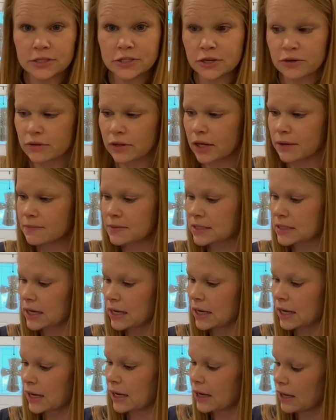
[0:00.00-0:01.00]
tulips,
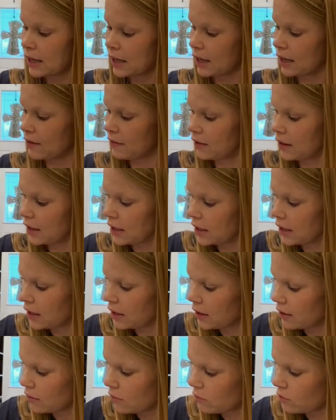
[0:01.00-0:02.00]
And
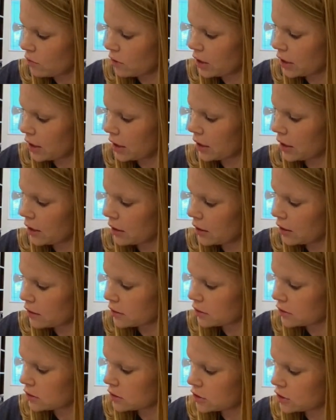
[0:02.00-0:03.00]
then
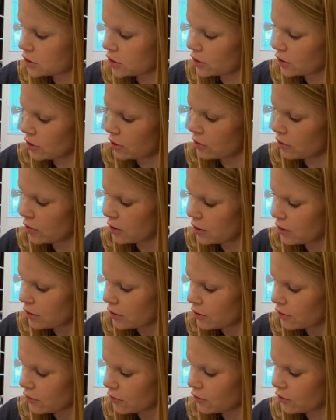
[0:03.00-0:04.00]
1, 2,
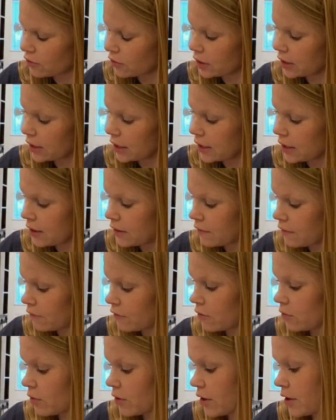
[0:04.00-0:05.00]
3,
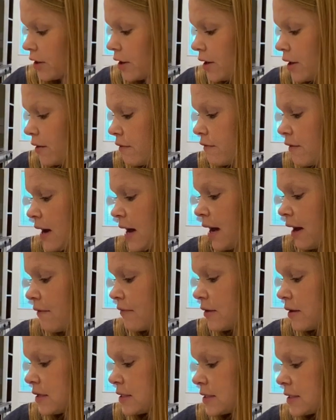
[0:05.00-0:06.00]
4,
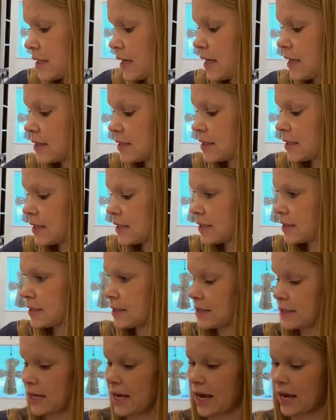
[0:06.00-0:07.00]
5, 6,
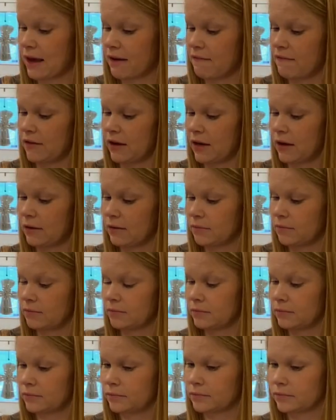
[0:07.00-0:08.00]
7.
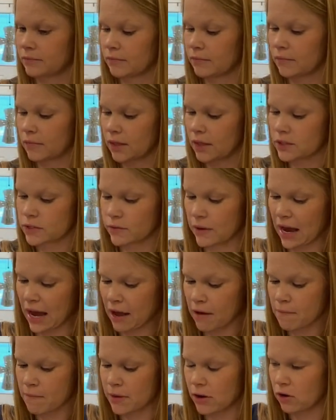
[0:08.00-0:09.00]
So
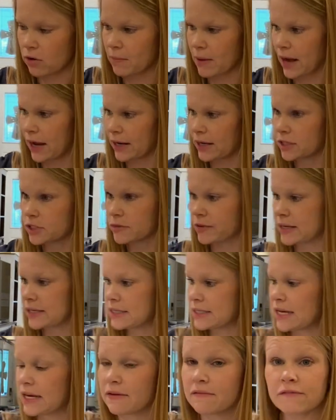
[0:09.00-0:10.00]
I built mine into a
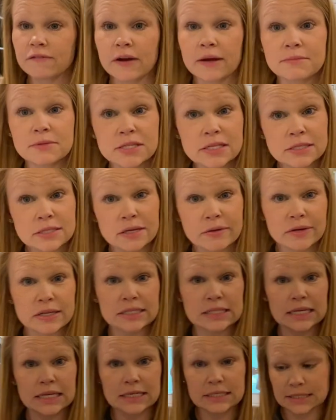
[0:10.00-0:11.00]
10 frame just so
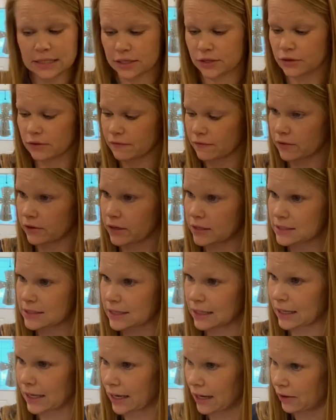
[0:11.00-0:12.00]
it's easier for us
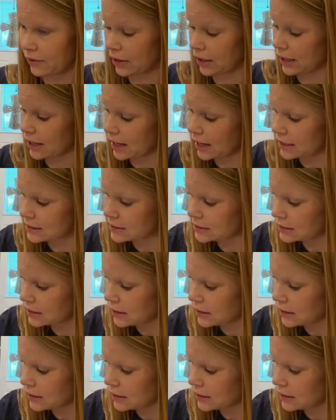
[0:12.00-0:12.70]
to count it, guys.